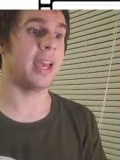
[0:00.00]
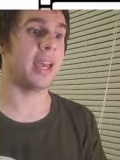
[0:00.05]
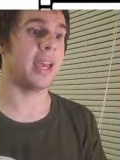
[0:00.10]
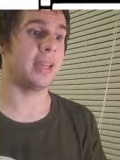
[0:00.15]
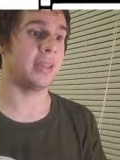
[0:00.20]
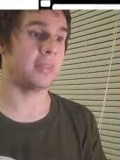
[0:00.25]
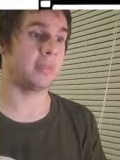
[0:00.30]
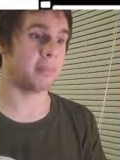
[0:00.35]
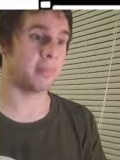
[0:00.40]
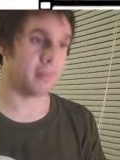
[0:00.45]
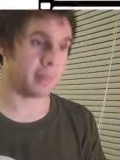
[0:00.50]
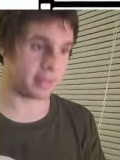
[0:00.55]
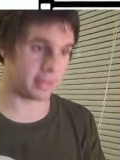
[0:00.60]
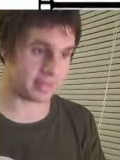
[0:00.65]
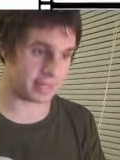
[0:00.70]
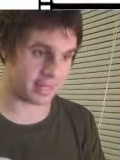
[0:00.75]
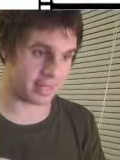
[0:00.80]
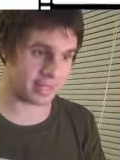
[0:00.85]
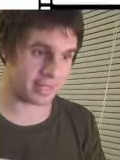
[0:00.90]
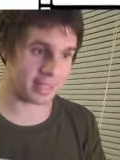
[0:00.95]
And
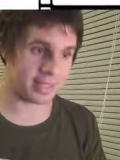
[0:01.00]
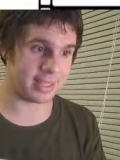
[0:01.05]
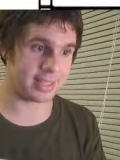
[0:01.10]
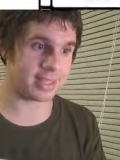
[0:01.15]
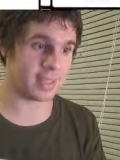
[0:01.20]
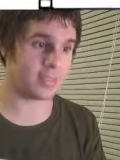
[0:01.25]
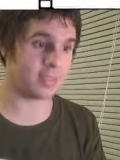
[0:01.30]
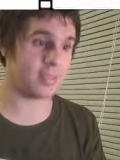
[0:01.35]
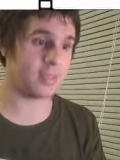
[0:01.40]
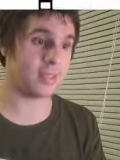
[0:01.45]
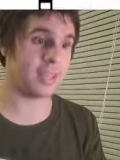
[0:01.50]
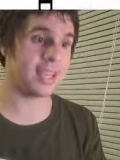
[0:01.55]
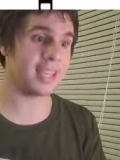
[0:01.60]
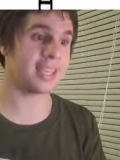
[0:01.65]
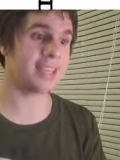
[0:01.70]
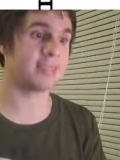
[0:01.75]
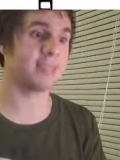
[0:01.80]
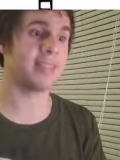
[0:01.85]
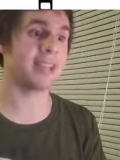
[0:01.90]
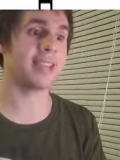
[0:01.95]
Miss Kitty never
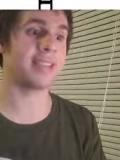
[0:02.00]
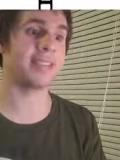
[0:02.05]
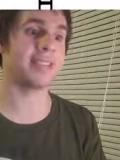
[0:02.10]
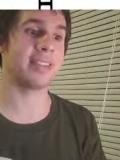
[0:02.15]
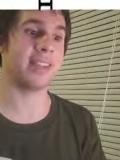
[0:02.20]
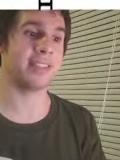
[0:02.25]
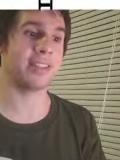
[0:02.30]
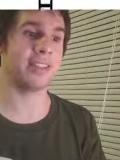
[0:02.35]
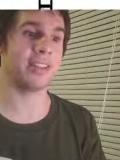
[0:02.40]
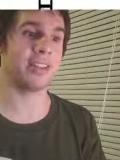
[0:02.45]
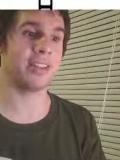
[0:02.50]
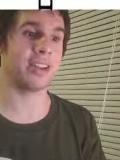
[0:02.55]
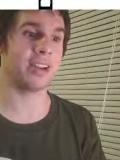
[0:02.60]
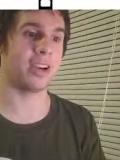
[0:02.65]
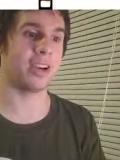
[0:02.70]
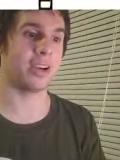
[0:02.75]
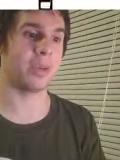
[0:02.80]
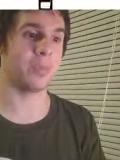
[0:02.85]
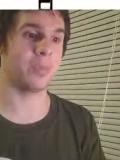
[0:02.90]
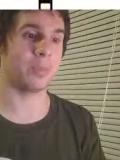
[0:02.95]
liked Megas
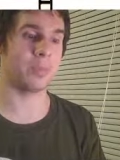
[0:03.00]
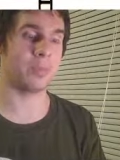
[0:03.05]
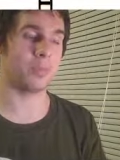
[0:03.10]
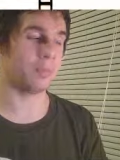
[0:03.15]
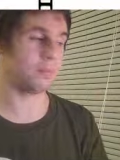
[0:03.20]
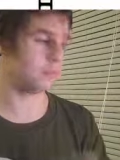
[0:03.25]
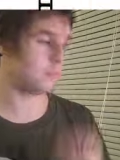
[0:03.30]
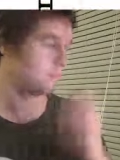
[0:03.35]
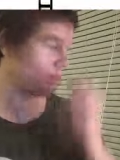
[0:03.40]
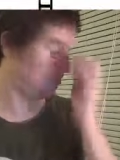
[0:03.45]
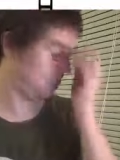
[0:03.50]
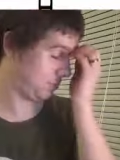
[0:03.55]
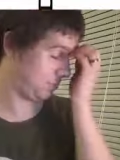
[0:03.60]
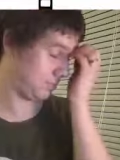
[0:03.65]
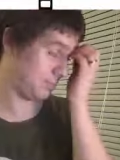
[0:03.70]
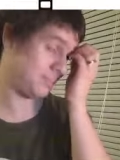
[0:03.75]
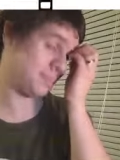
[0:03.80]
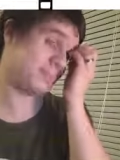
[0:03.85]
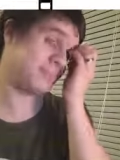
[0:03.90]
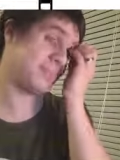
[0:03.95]
XLR.
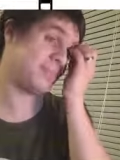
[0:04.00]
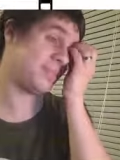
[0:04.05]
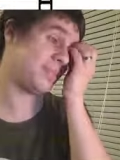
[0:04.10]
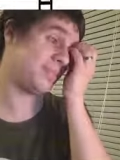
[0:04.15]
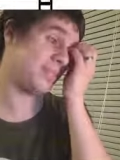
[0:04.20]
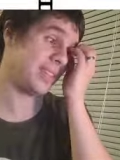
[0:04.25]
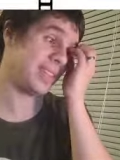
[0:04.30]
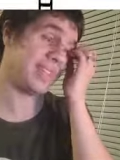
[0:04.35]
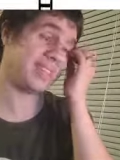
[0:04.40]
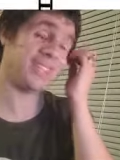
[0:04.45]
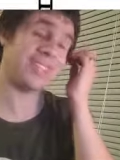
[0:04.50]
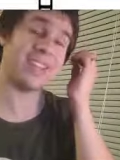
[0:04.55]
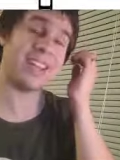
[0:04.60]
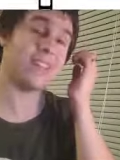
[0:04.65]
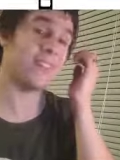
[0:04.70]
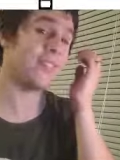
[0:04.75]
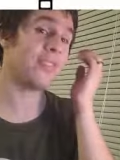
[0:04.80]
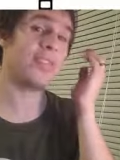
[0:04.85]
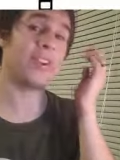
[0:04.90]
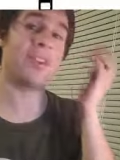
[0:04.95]
It's
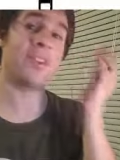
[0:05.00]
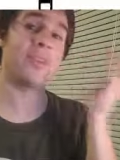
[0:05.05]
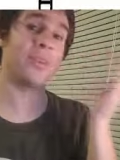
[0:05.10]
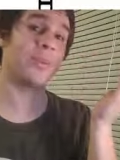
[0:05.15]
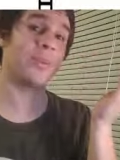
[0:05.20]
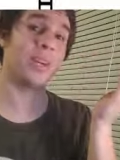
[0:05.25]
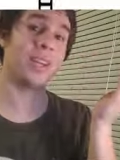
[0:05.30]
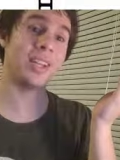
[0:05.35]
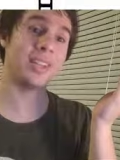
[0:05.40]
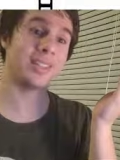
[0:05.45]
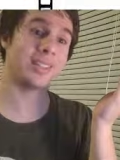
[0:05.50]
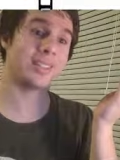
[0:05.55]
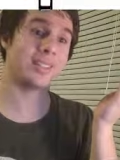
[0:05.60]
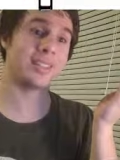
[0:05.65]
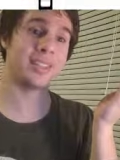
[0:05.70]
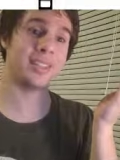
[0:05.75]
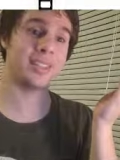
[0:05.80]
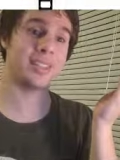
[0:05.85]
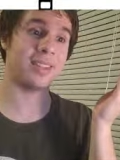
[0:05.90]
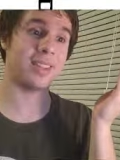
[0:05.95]
not for everyone.
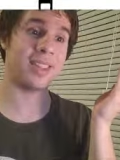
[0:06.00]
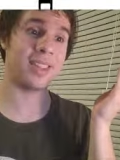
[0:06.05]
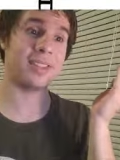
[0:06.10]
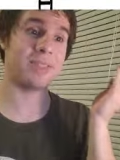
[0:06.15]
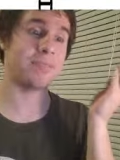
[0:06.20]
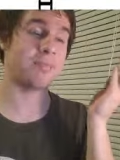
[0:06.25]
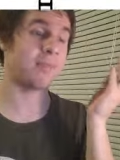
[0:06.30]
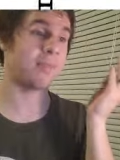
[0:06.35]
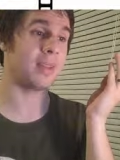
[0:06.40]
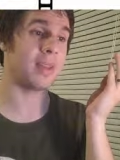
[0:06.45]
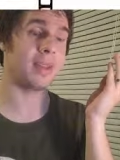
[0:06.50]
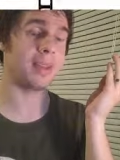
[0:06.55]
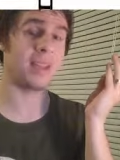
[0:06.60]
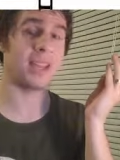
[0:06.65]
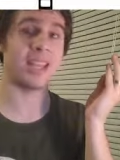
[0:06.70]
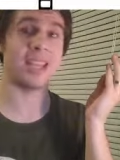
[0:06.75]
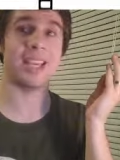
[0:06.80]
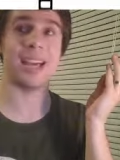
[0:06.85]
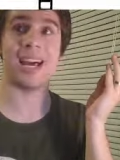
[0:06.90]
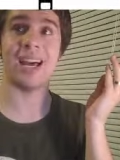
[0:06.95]
I, I
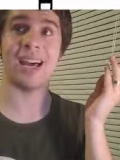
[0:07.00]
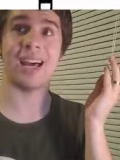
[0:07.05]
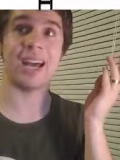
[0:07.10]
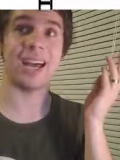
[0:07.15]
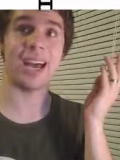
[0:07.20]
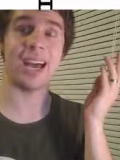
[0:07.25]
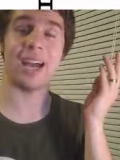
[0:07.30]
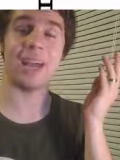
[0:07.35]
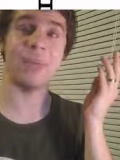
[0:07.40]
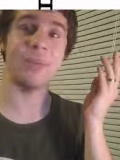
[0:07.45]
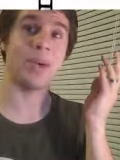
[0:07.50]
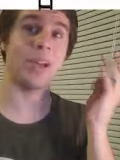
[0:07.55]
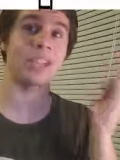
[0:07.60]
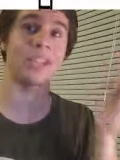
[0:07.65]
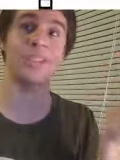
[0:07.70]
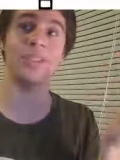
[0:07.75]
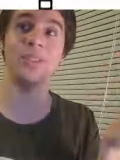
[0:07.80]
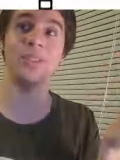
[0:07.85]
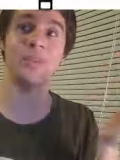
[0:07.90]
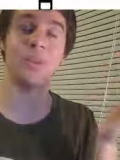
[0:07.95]
like. I
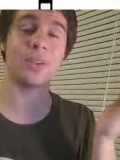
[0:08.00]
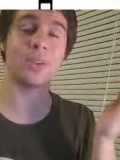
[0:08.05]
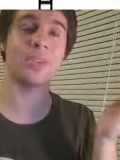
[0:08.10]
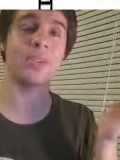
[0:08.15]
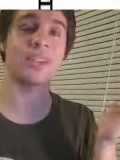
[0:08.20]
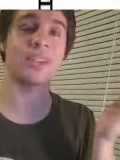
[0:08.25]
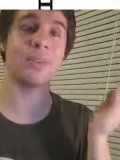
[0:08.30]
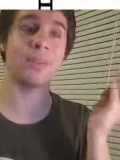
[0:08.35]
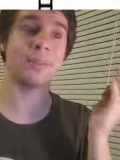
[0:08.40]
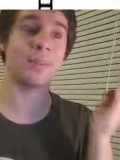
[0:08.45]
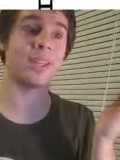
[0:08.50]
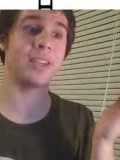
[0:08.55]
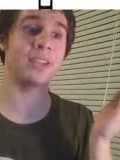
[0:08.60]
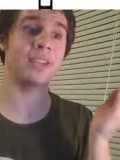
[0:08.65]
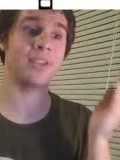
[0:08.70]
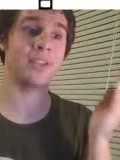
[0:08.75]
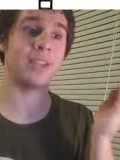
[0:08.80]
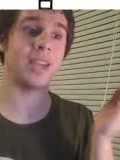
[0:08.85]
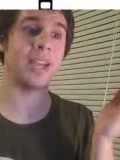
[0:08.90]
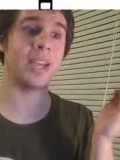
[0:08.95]
actually was not the
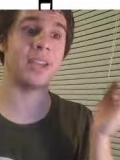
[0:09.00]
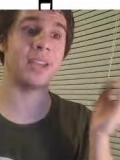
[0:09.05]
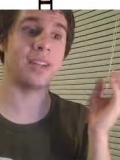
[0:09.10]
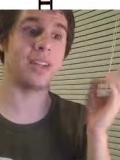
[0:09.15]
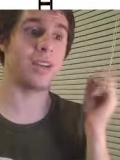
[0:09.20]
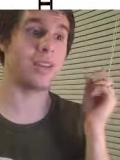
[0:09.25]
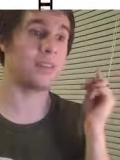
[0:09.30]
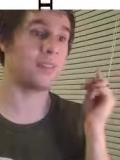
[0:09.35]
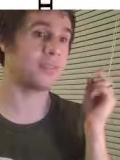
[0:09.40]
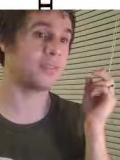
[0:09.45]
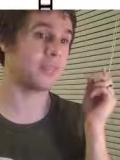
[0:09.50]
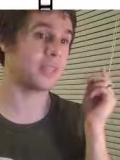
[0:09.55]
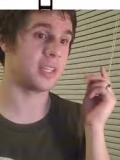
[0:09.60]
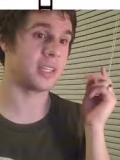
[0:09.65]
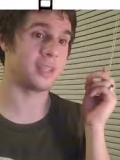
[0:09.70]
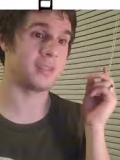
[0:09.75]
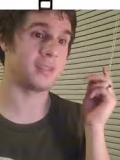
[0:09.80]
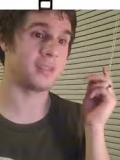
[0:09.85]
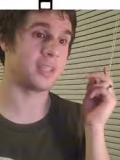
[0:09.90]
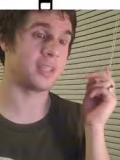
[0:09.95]
biggest fan of,
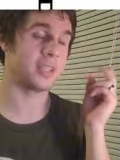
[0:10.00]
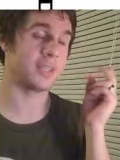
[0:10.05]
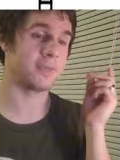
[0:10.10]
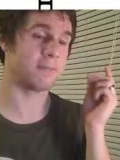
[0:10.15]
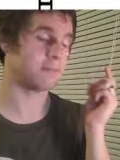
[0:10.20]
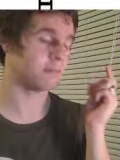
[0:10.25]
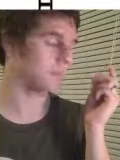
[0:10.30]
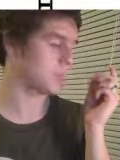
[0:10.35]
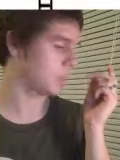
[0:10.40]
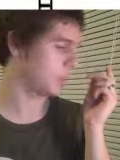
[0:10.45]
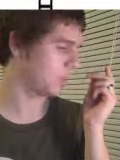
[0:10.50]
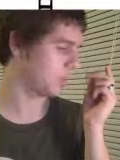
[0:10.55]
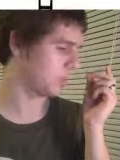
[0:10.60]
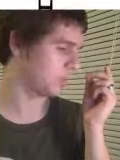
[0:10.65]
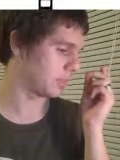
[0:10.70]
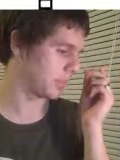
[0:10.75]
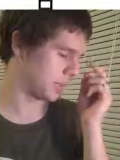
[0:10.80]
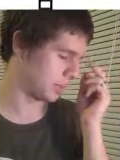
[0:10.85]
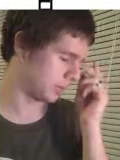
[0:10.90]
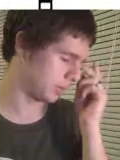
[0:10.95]
of um, what is
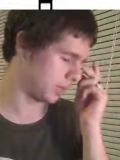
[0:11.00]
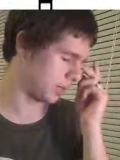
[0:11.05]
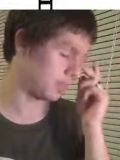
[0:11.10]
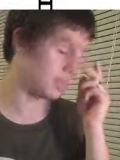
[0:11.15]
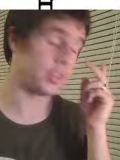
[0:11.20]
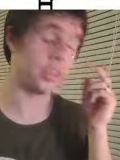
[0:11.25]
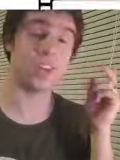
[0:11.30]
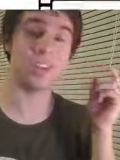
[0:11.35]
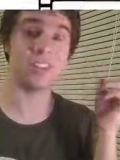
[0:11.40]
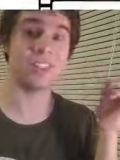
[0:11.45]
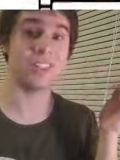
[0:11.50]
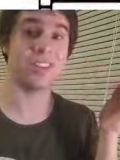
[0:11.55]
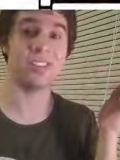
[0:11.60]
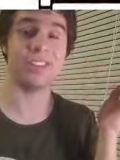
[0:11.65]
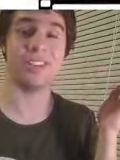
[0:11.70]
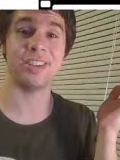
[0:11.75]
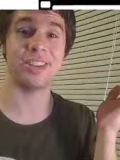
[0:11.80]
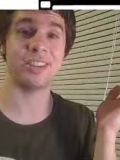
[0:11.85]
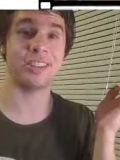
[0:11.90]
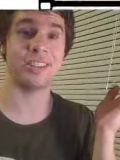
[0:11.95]
it, um, of Young
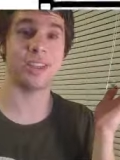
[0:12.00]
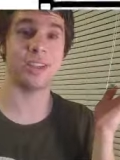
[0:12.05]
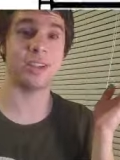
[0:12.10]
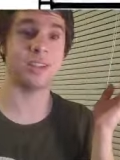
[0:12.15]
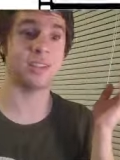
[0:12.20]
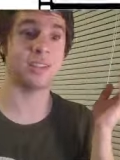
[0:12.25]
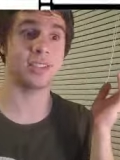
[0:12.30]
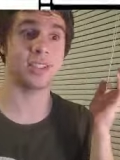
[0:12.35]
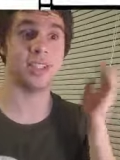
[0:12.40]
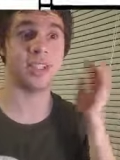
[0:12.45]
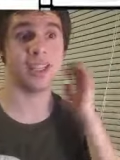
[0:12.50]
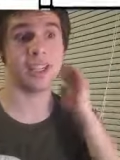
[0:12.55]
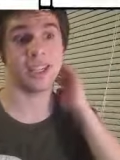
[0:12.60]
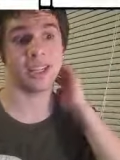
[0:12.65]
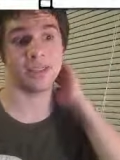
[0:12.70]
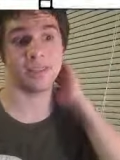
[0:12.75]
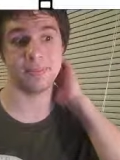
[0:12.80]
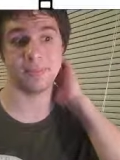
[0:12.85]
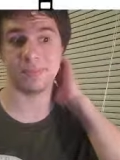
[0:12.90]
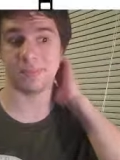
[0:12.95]
Justice, honestly.
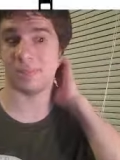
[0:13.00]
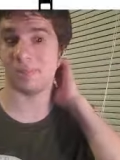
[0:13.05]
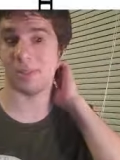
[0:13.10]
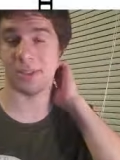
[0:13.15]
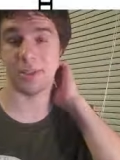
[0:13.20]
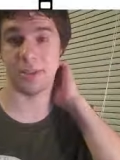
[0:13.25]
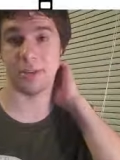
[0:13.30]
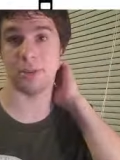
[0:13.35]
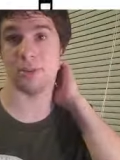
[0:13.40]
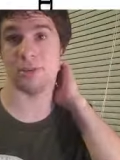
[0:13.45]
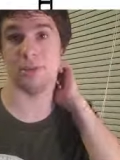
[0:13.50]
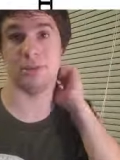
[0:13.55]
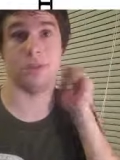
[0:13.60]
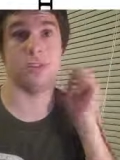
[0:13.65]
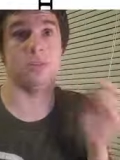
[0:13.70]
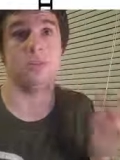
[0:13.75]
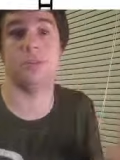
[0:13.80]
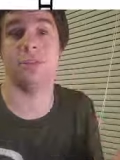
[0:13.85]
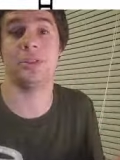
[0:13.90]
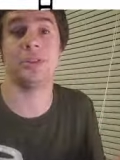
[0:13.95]
Uh, I mean, there are just
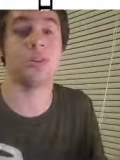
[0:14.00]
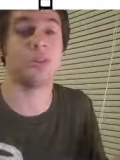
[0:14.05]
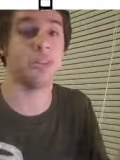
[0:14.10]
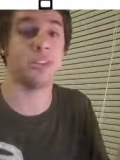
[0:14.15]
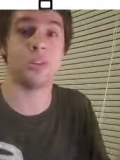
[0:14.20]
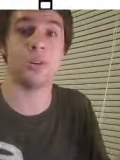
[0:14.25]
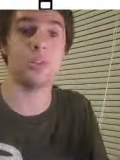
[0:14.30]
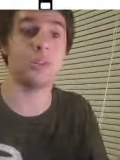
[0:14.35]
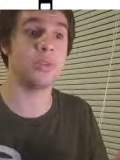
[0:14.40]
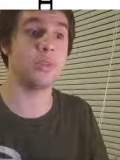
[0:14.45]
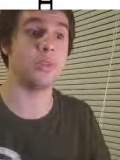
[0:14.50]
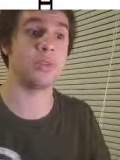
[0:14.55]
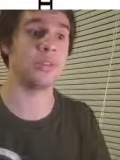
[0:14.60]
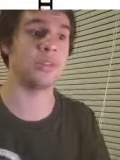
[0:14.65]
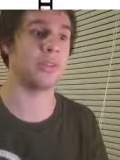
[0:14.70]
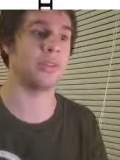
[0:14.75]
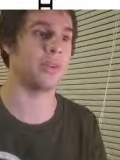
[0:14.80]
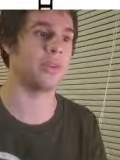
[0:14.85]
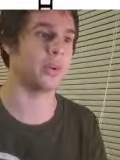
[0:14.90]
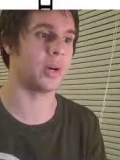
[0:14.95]
some shows that don't do it for
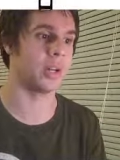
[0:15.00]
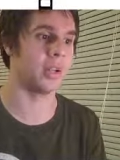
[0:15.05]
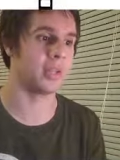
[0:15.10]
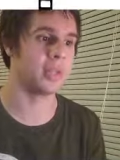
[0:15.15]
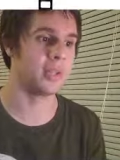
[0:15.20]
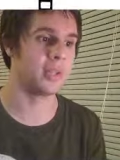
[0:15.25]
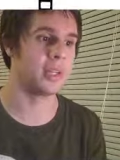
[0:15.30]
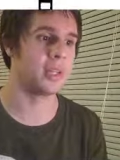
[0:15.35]
everyone.